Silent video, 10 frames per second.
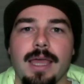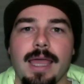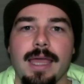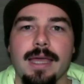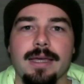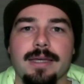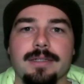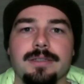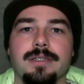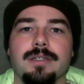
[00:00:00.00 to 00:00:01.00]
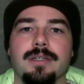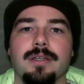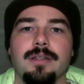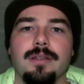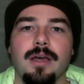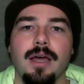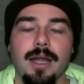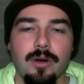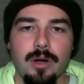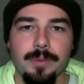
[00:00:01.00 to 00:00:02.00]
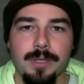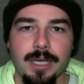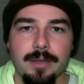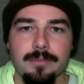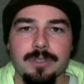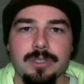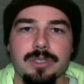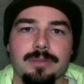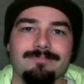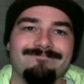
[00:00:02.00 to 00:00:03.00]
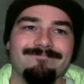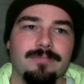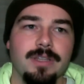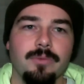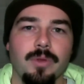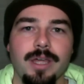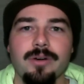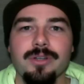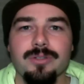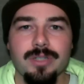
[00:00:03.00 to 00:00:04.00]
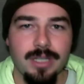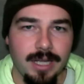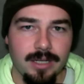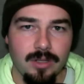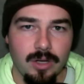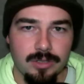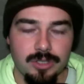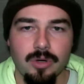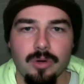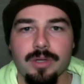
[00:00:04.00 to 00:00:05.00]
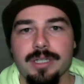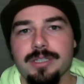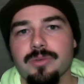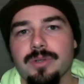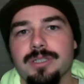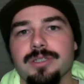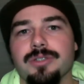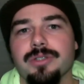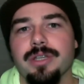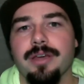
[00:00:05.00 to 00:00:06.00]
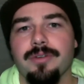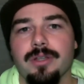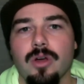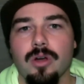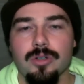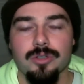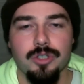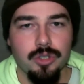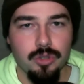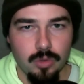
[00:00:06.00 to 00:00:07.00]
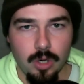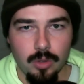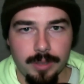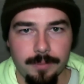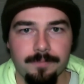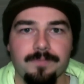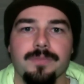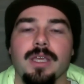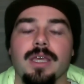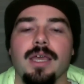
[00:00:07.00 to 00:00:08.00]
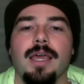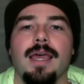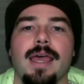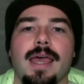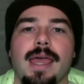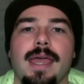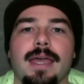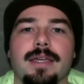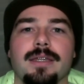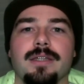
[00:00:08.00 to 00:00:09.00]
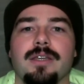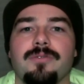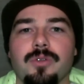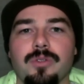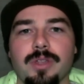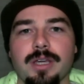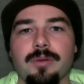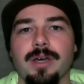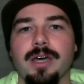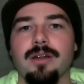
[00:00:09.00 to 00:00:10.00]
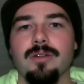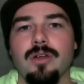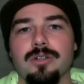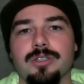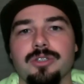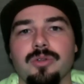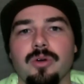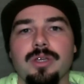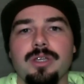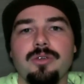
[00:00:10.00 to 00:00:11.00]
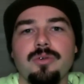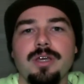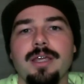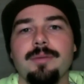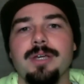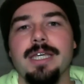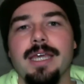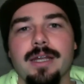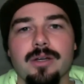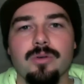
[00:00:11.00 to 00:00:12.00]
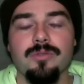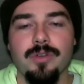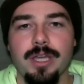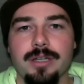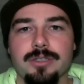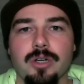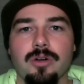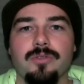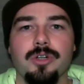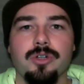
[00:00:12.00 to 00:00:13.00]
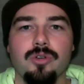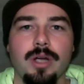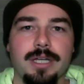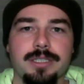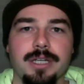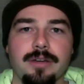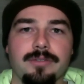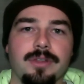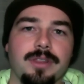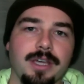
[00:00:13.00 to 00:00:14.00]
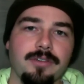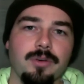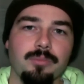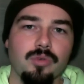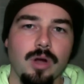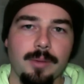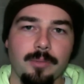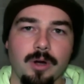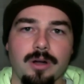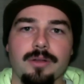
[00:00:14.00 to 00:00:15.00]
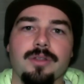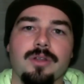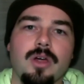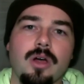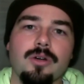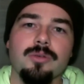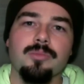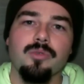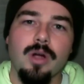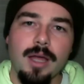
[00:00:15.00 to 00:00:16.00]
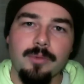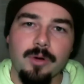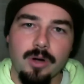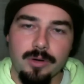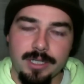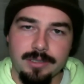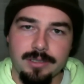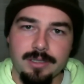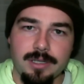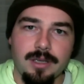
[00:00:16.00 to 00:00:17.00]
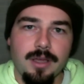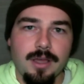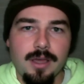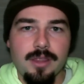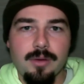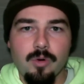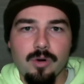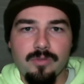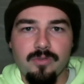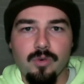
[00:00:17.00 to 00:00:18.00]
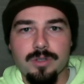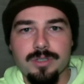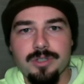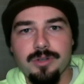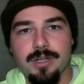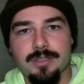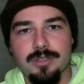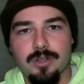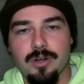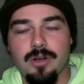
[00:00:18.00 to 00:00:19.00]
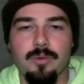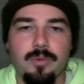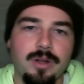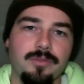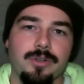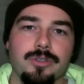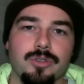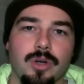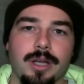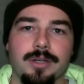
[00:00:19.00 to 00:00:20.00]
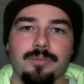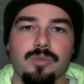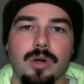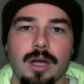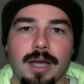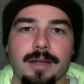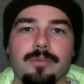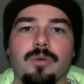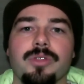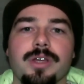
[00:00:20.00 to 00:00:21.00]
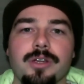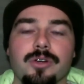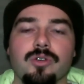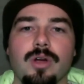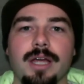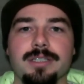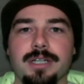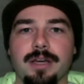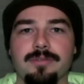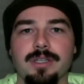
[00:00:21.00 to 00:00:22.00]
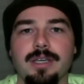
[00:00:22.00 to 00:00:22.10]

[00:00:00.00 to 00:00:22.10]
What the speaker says: And higher RPMs, well, they don't usually like a long stroke, and diesel engines usually have a longer stroke. And if you think about a longer stroke, you get a mechanical advantage over your crankshaft. Think of a pry bar. The longer the pry bar is, the more force you can exert on whatever you're trying to pry. Well, think of your crankshaft.